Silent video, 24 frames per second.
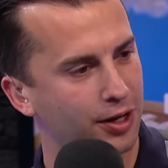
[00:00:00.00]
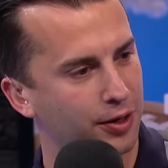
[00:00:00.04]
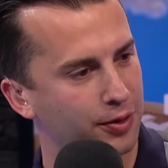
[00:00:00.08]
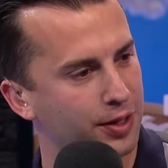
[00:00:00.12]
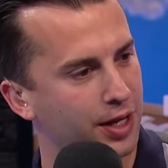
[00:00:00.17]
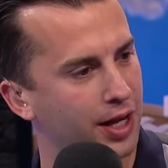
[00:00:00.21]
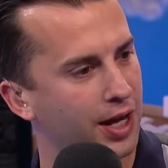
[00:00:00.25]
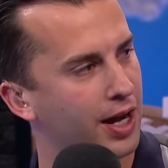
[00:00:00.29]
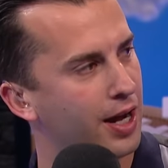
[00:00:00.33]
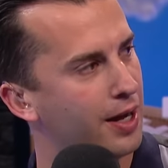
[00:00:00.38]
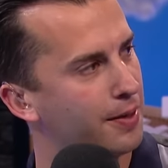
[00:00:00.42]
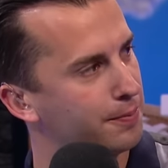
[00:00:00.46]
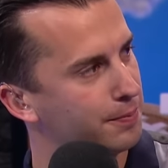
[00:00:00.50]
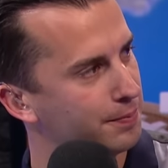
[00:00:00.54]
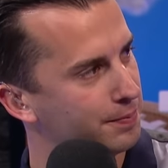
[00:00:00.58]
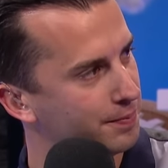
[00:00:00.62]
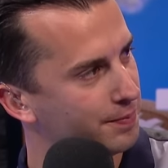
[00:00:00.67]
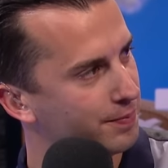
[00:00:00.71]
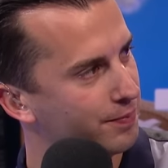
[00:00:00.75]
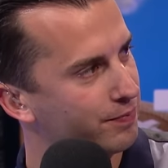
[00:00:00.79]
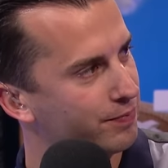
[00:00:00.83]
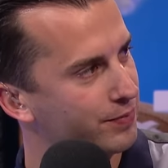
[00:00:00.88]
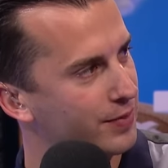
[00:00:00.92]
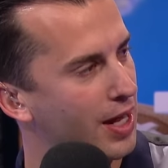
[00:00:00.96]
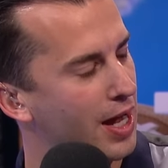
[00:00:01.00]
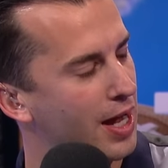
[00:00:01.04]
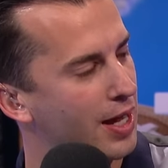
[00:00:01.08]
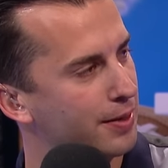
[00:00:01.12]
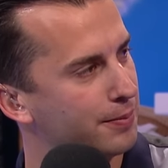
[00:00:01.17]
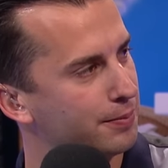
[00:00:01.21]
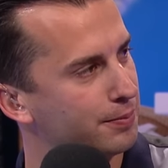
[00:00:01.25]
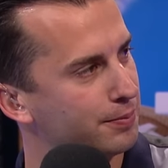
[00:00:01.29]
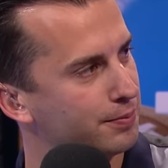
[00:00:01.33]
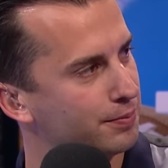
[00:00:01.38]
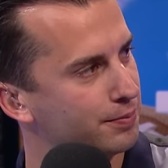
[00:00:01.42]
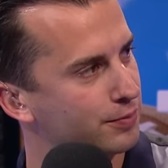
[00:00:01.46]
okay, I'm
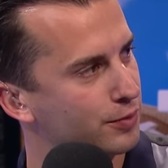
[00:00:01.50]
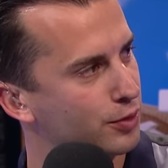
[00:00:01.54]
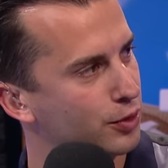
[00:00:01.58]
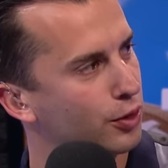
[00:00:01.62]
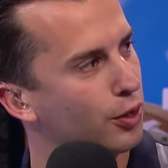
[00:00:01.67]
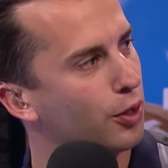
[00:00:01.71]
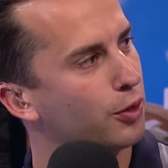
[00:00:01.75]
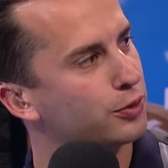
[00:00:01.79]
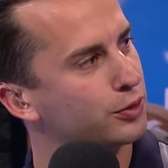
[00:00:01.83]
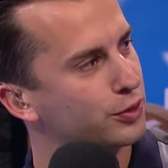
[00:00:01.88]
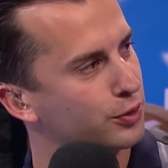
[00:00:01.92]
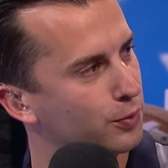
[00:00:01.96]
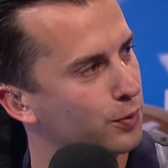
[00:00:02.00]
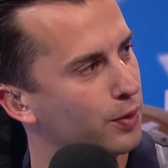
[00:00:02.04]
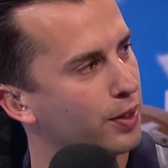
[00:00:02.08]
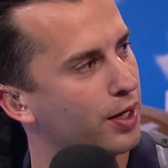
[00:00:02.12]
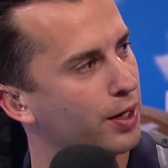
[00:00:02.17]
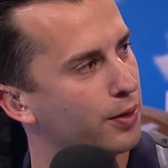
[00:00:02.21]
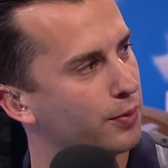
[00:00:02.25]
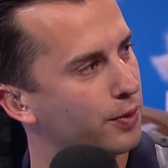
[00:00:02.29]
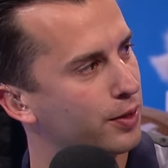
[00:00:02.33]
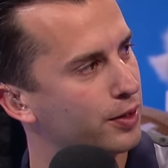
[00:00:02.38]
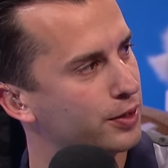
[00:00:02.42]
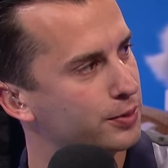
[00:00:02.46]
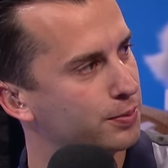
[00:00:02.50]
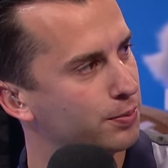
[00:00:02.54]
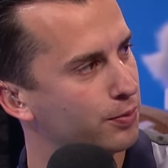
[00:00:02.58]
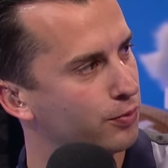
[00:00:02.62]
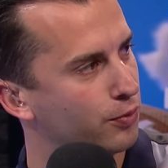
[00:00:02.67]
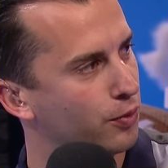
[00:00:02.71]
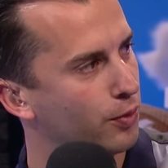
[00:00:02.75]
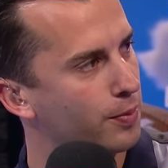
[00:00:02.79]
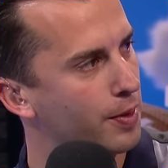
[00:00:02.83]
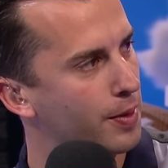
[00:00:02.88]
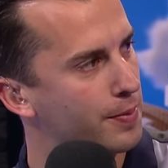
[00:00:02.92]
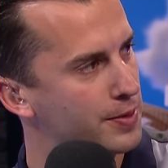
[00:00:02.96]
I'm close to what I was
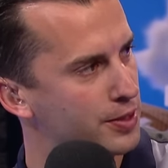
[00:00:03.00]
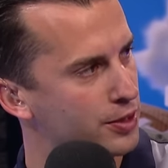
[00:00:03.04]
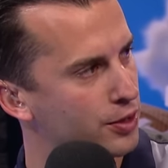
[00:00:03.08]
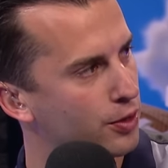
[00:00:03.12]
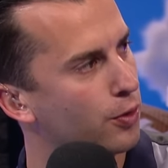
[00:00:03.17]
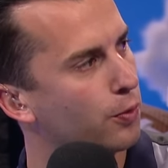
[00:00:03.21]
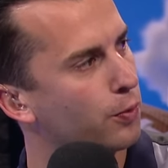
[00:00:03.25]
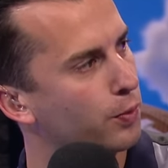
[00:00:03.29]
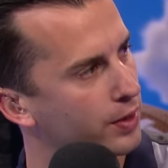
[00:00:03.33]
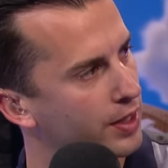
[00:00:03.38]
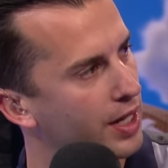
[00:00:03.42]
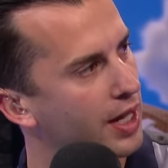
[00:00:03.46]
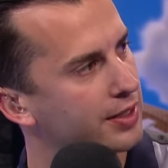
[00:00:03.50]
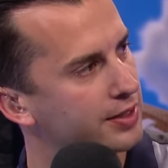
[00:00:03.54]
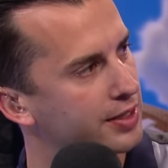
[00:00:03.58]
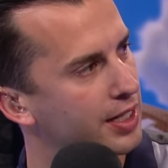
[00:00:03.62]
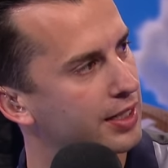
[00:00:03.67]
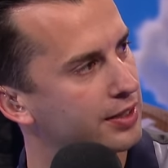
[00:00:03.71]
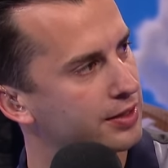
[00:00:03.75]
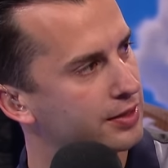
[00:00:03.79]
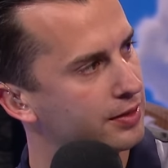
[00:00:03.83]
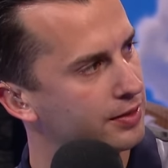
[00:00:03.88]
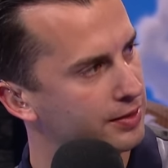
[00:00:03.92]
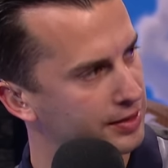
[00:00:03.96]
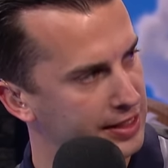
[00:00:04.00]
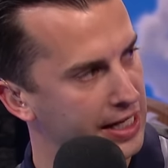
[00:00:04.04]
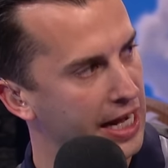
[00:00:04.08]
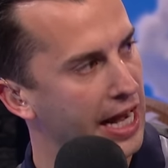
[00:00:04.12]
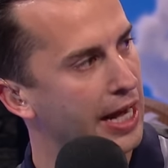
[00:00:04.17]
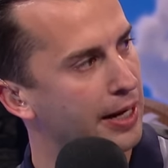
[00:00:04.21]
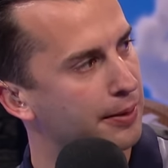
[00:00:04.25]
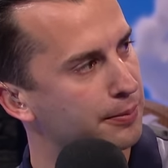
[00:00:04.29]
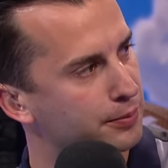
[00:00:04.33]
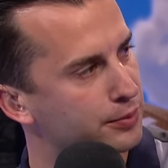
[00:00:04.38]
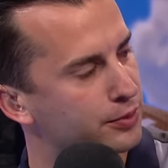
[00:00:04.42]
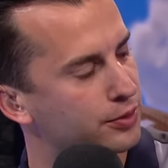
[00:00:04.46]
before my mission, or will that take
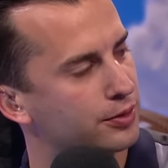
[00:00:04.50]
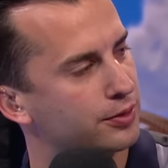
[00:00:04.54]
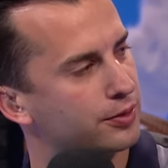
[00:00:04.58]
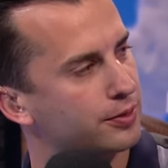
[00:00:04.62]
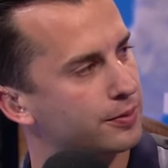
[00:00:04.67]
games?